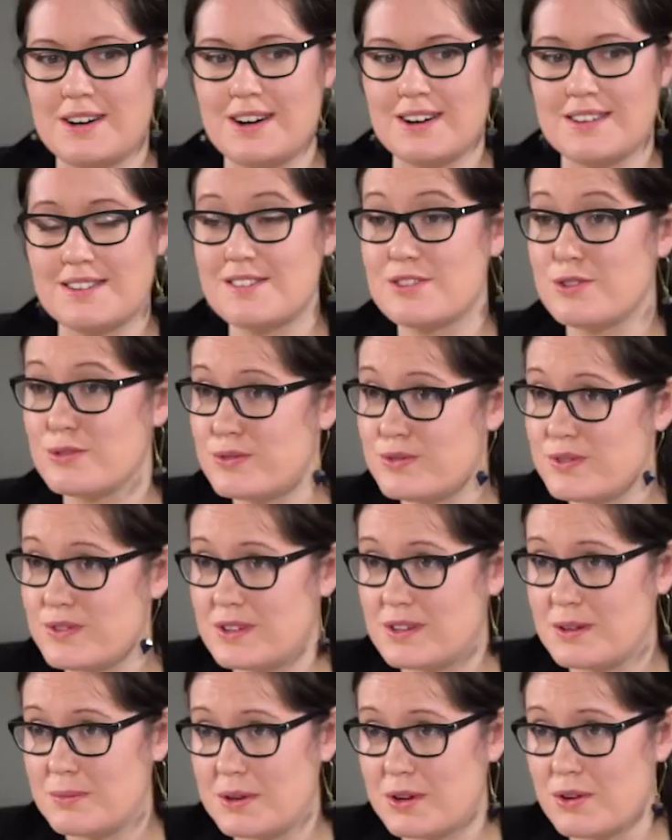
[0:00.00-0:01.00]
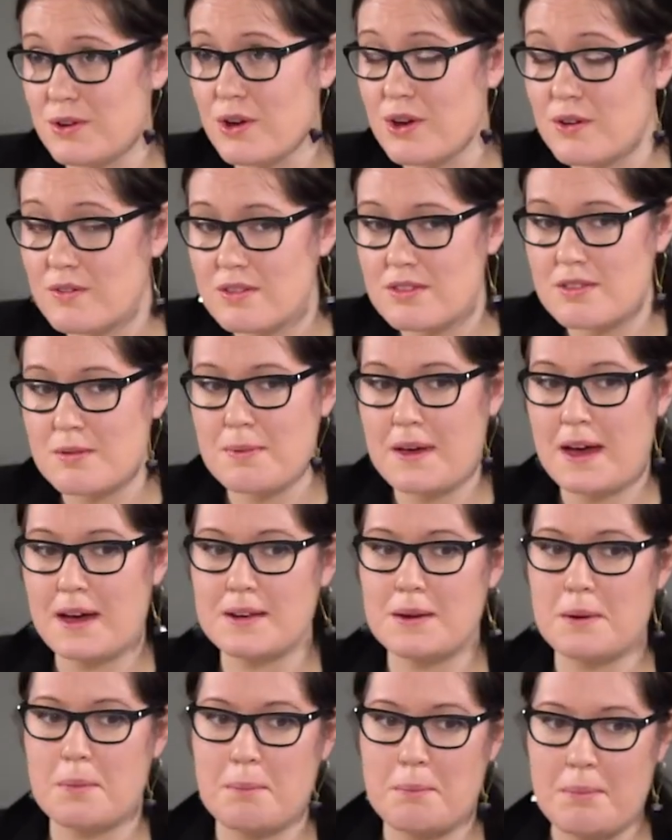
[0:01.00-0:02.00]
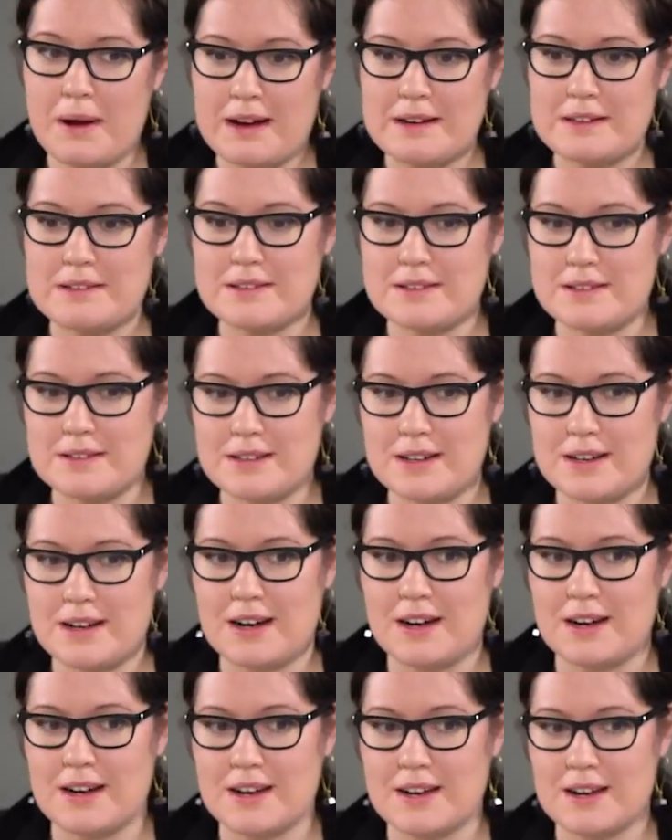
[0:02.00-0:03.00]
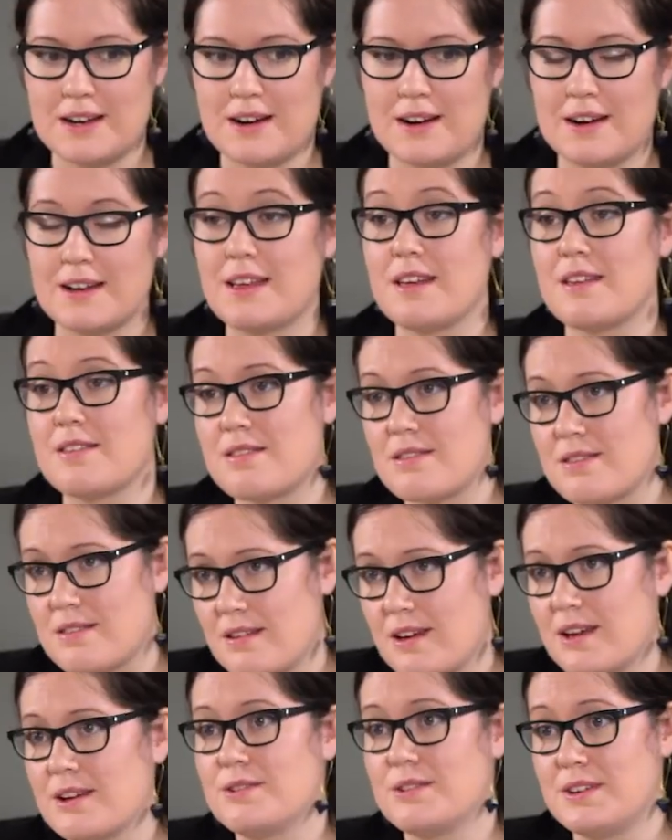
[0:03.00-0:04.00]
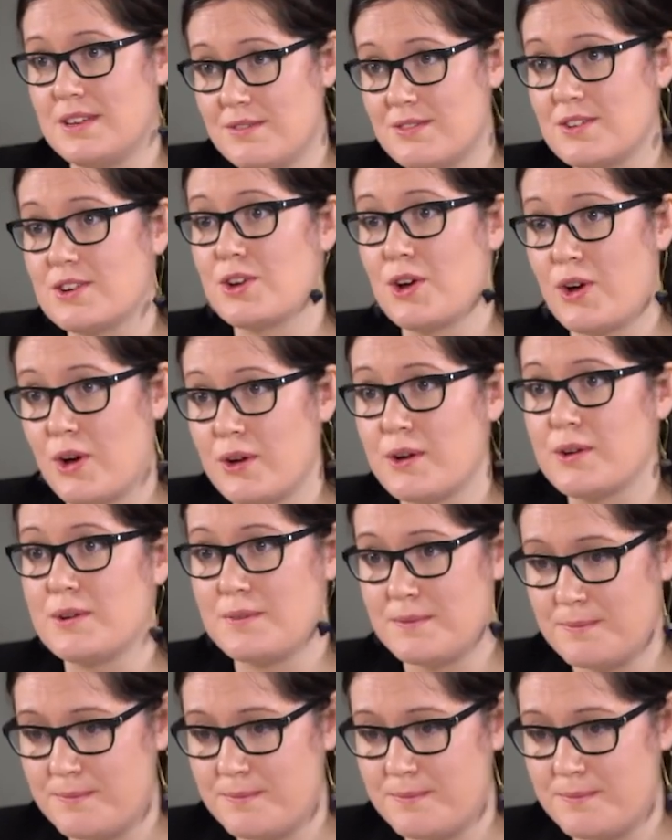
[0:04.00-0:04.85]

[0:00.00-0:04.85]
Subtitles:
I still feel a bit nervous about it, but I guess I could give it a go.